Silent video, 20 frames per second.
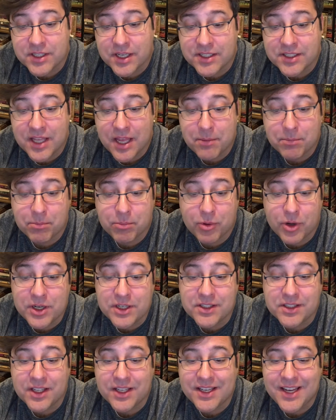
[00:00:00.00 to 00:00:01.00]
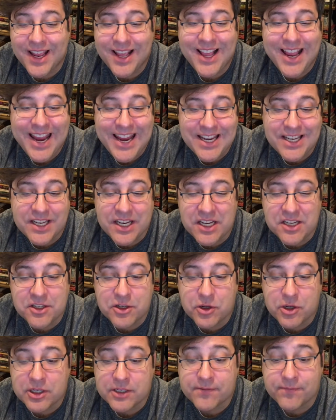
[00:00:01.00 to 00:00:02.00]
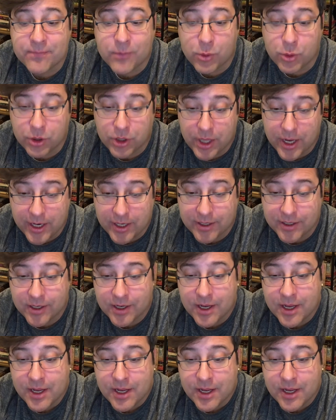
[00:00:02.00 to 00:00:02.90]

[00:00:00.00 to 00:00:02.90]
as that bracelet ate into his foreleg.